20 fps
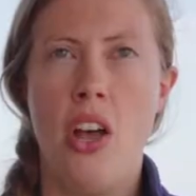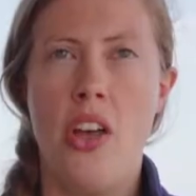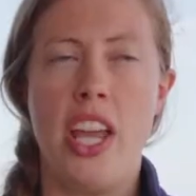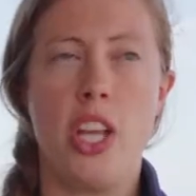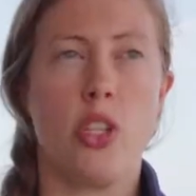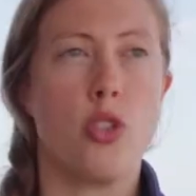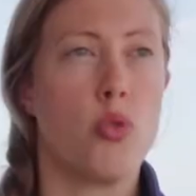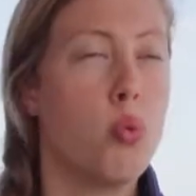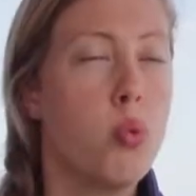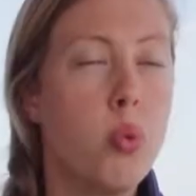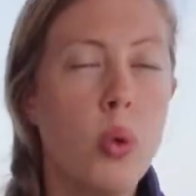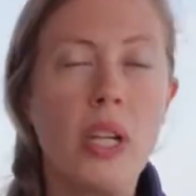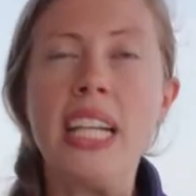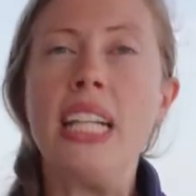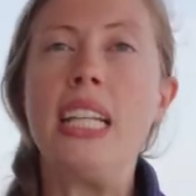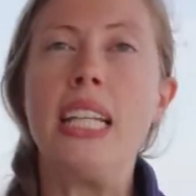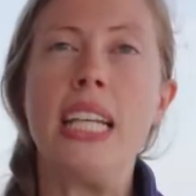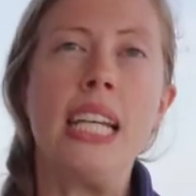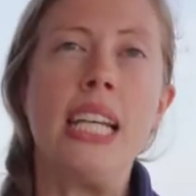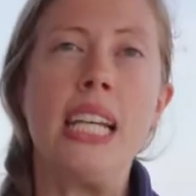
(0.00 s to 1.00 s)
It's
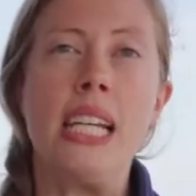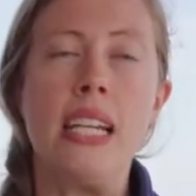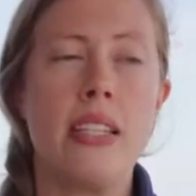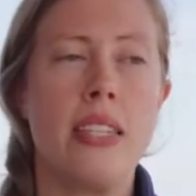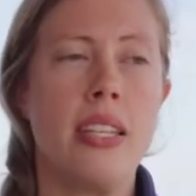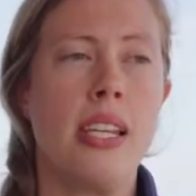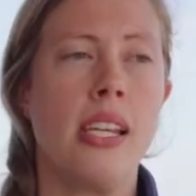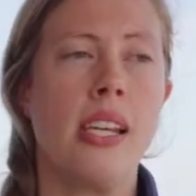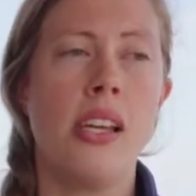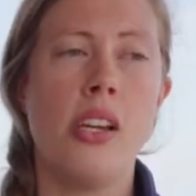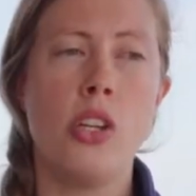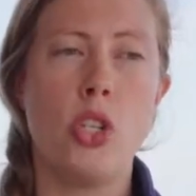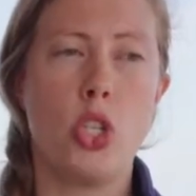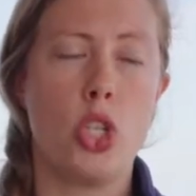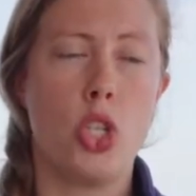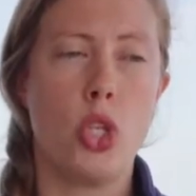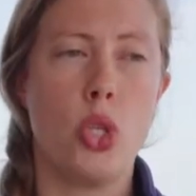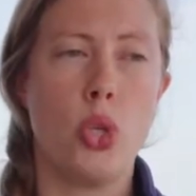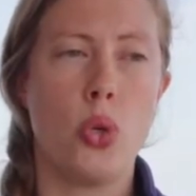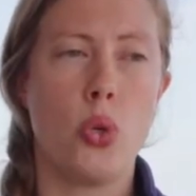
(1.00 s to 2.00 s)
really easy
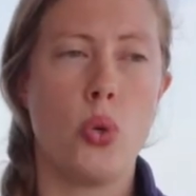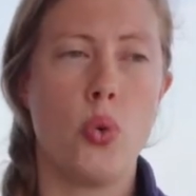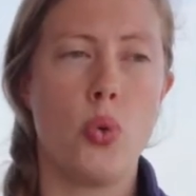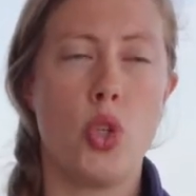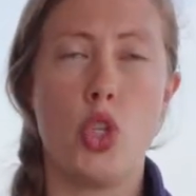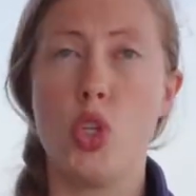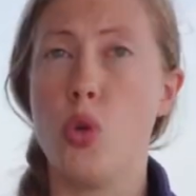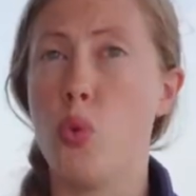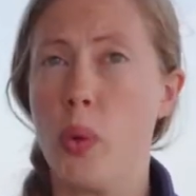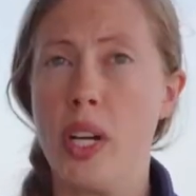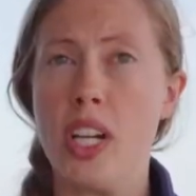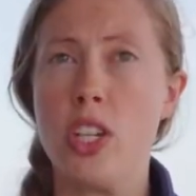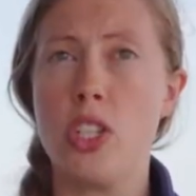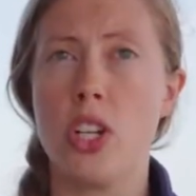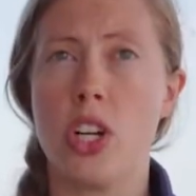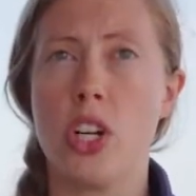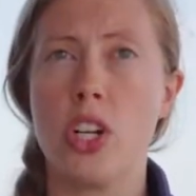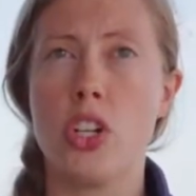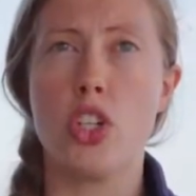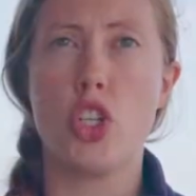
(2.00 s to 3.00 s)
to do
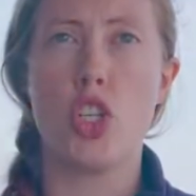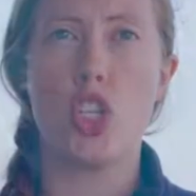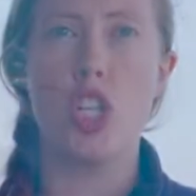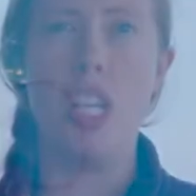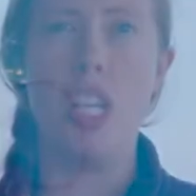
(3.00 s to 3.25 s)
research